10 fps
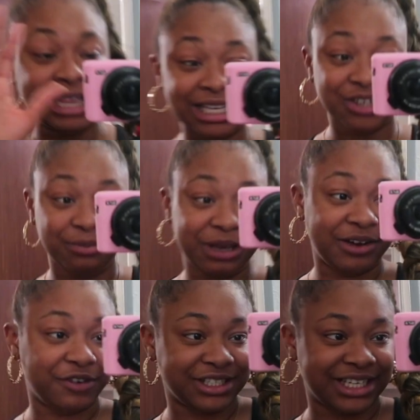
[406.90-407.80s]
that's going to be
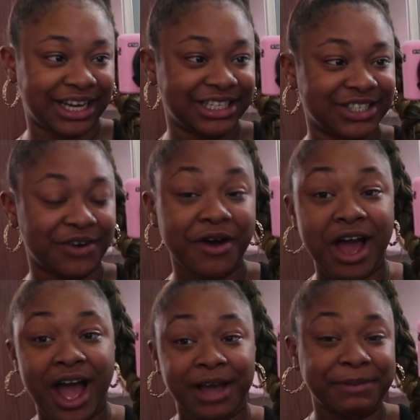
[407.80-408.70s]
it for tonight. So
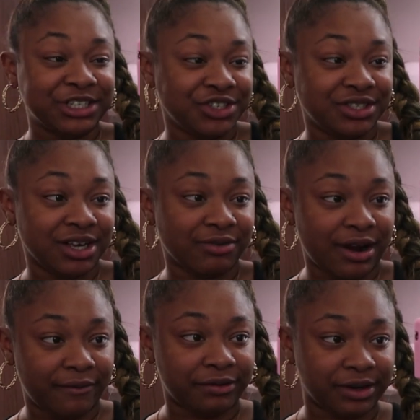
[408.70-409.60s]
make sure you stick
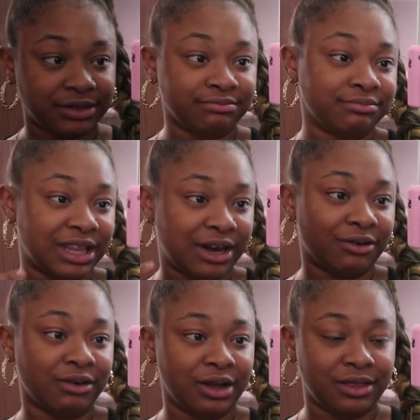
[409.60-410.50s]
around for
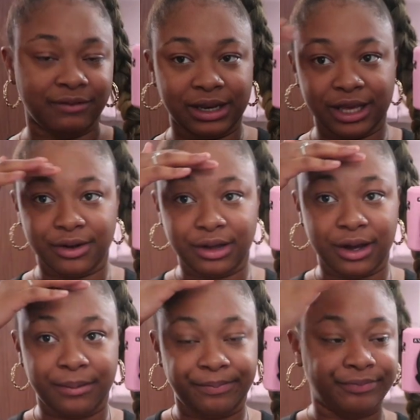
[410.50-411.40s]
later on in the video,
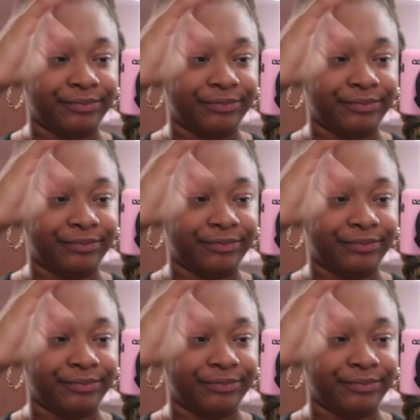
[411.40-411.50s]
y'all.